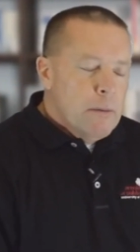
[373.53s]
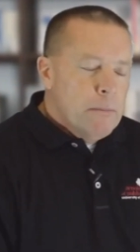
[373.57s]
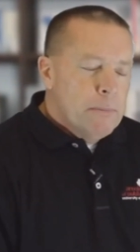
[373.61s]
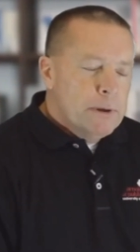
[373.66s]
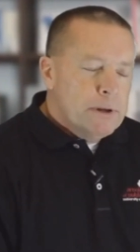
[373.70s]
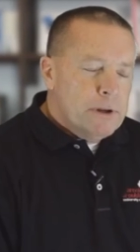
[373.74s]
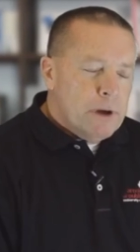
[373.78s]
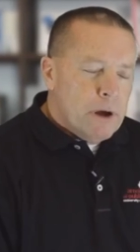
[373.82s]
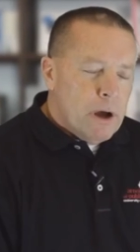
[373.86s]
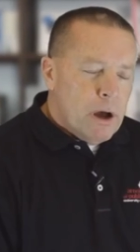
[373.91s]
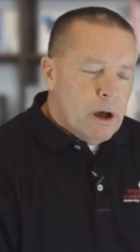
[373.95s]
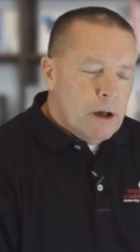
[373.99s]

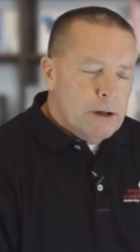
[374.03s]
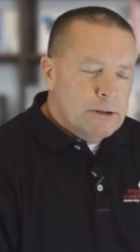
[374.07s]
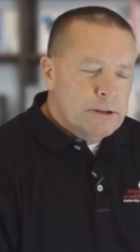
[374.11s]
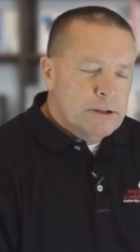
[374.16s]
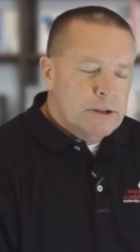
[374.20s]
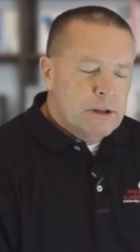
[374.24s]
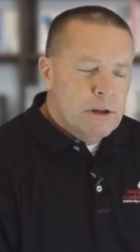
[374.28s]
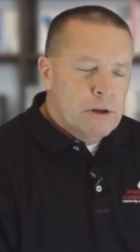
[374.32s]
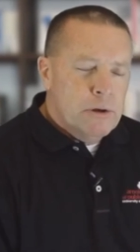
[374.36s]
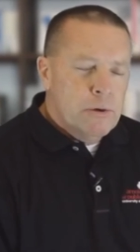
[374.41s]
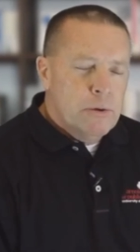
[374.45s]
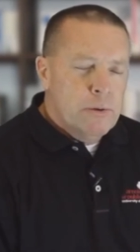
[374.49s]
but to
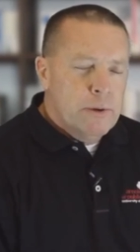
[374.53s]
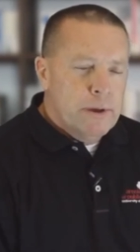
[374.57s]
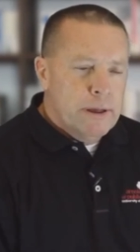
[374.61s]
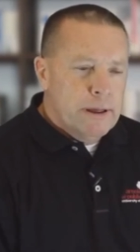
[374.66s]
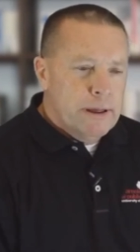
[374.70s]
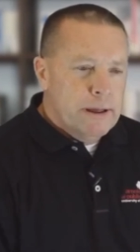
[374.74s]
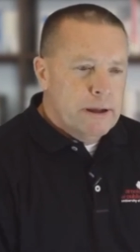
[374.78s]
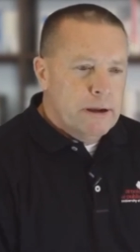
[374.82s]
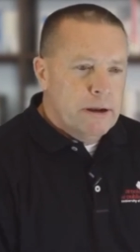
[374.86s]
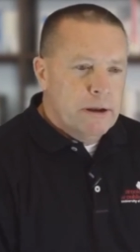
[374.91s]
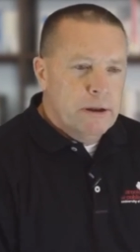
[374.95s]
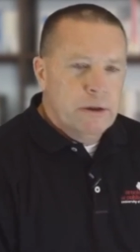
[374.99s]
also
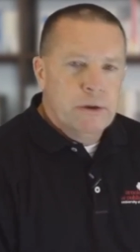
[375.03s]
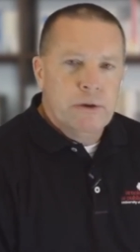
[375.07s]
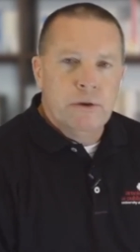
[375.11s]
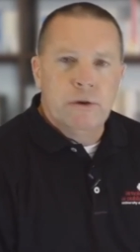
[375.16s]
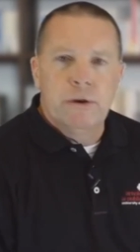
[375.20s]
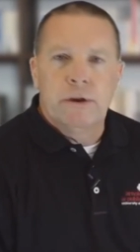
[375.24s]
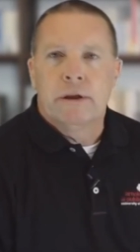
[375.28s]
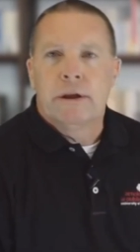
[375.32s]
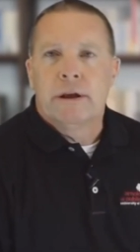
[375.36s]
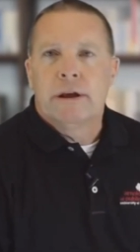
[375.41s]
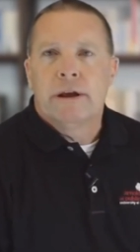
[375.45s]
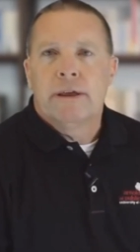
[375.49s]

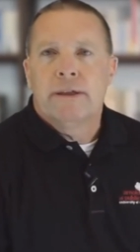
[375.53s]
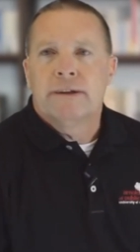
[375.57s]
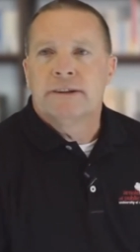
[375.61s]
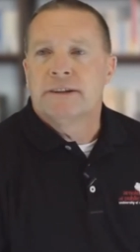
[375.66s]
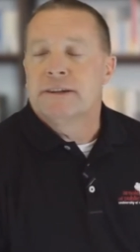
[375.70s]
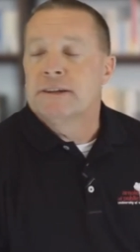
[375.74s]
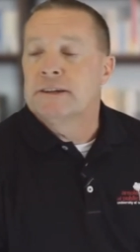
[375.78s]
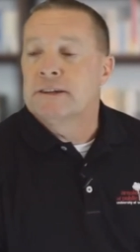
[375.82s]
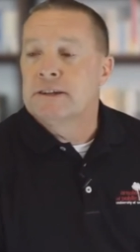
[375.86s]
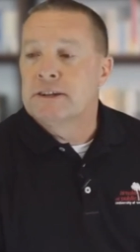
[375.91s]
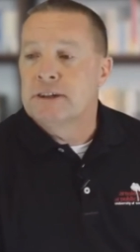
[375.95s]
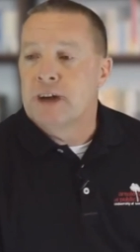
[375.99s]
include
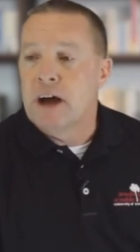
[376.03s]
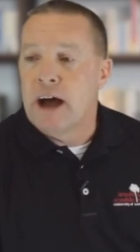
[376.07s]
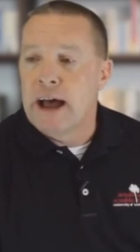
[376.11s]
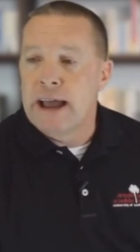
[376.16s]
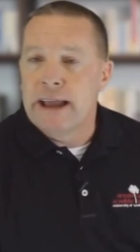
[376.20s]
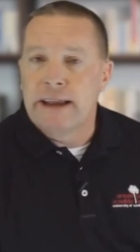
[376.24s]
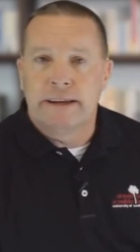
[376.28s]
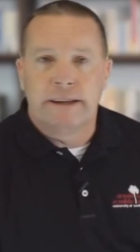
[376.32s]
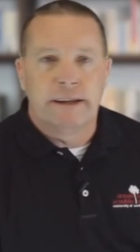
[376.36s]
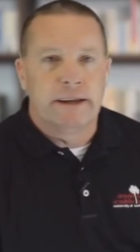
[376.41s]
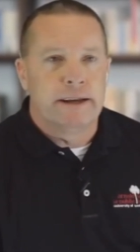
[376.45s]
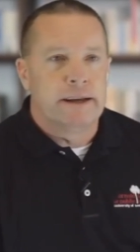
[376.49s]

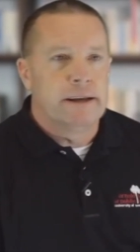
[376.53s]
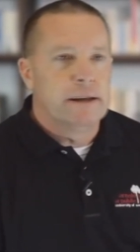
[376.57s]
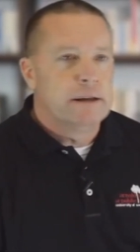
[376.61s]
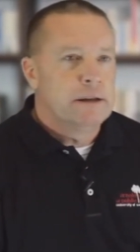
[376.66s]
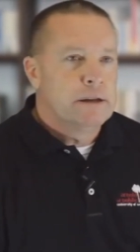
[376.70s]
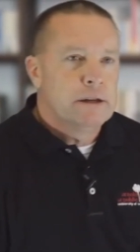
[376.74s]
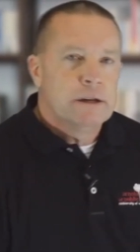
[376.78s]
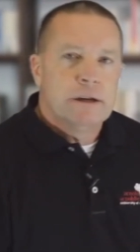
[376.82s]
society,